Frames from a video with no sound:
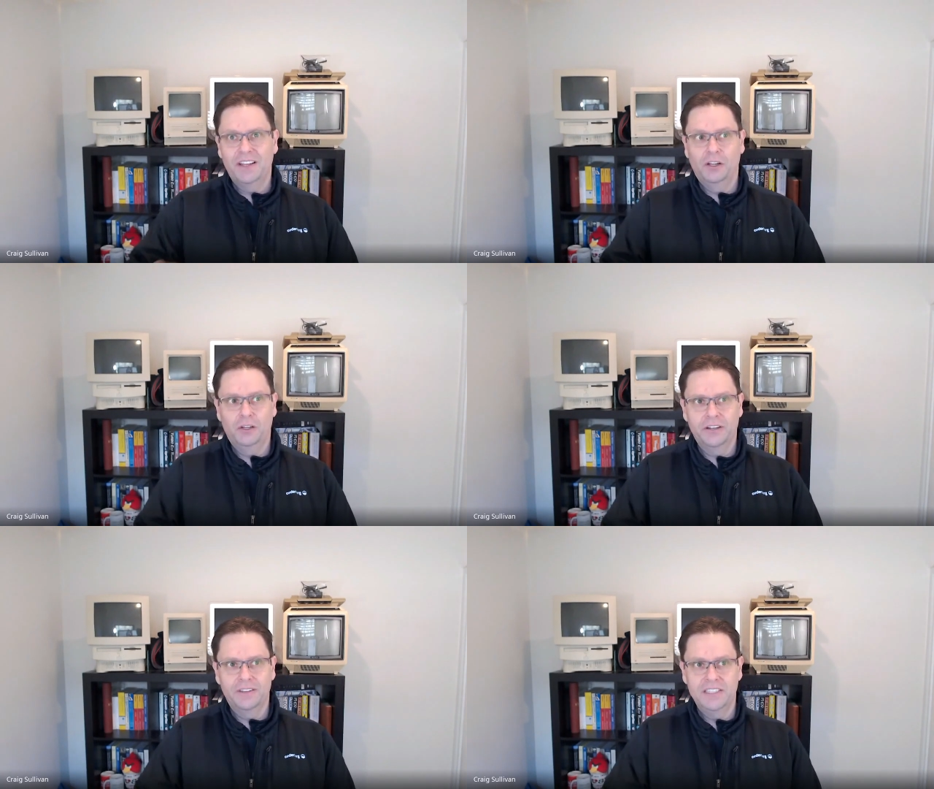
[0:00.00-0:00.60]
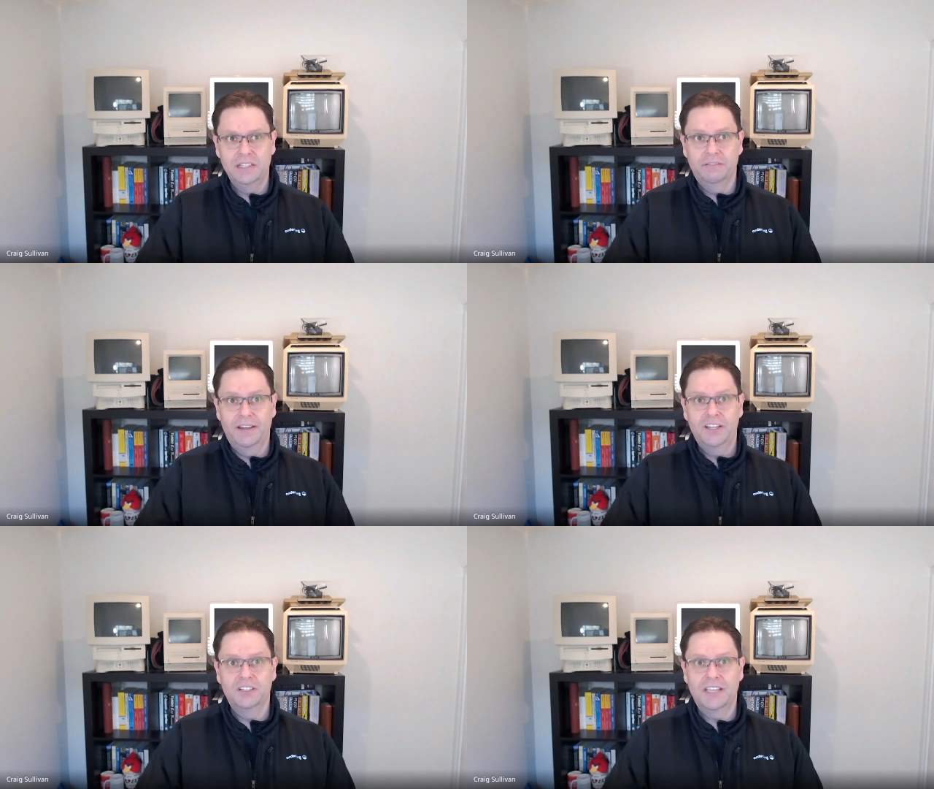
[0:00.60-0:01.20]
that a lot of these
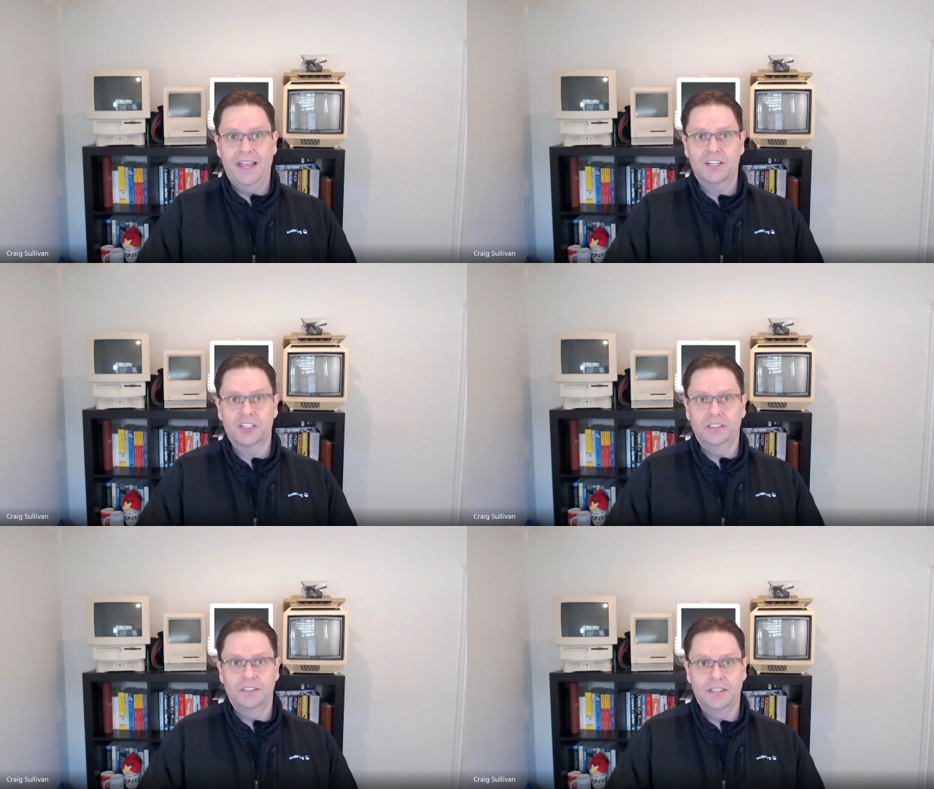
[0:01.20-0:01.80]
innovations, actually,